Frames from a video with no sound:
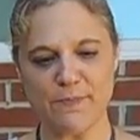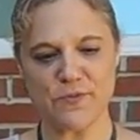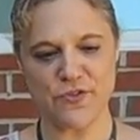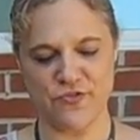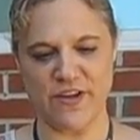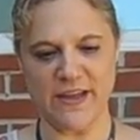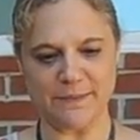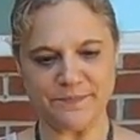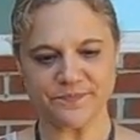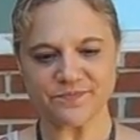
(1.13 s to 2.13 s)
Chapter 3,
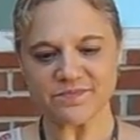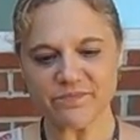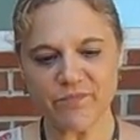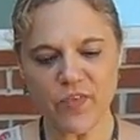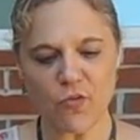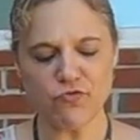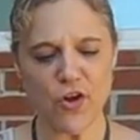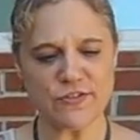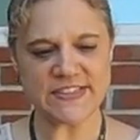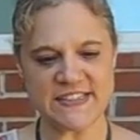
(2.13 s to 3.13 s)

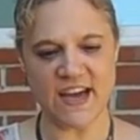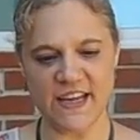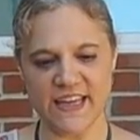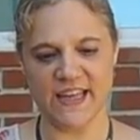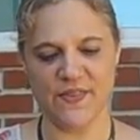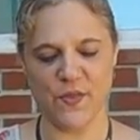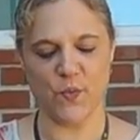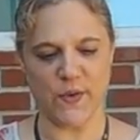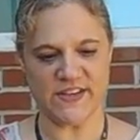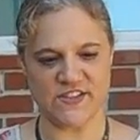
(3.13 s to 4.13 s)
Roast Duck in the
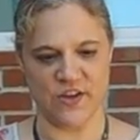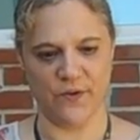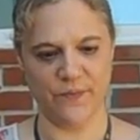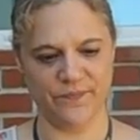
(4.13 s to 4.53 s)
Window.